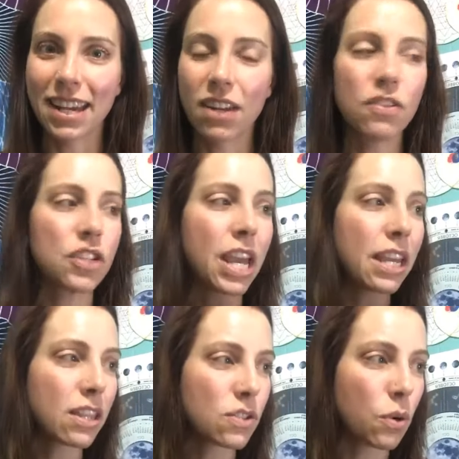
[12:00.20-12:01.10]
And if you
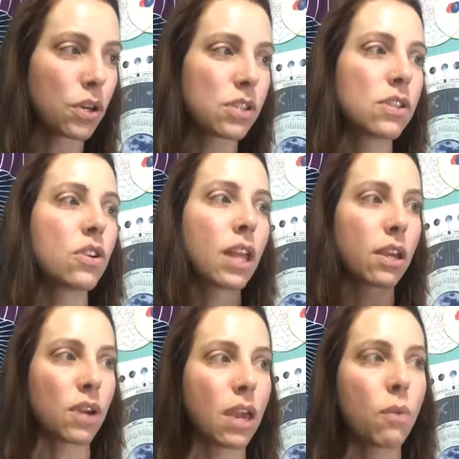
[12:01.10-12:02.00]
take this course and you're like,
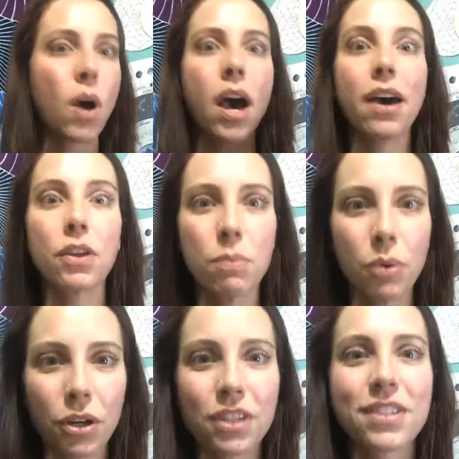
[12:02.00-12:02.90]
okay, what other
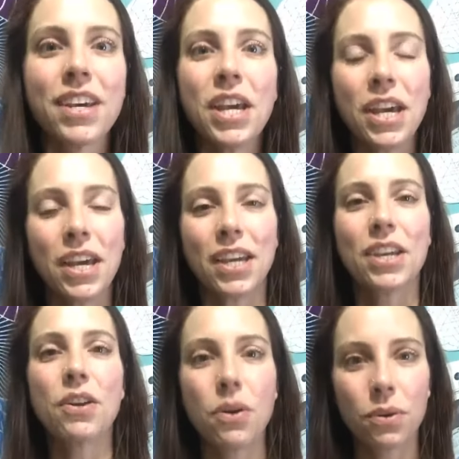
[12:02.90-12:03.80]
books do
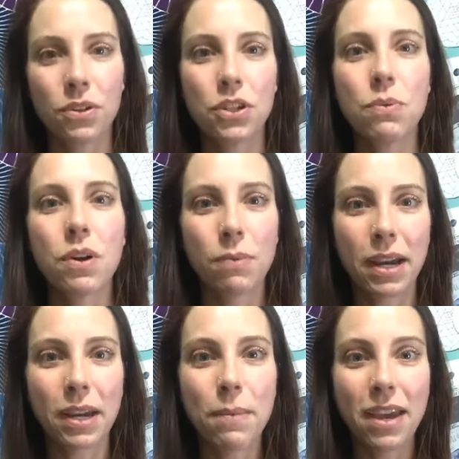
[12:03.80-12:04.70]
you want to
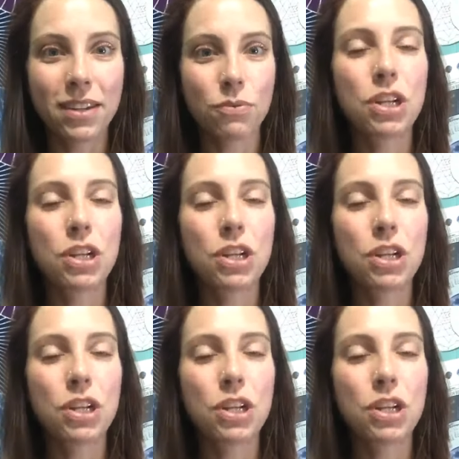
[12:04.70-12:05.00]
recommend?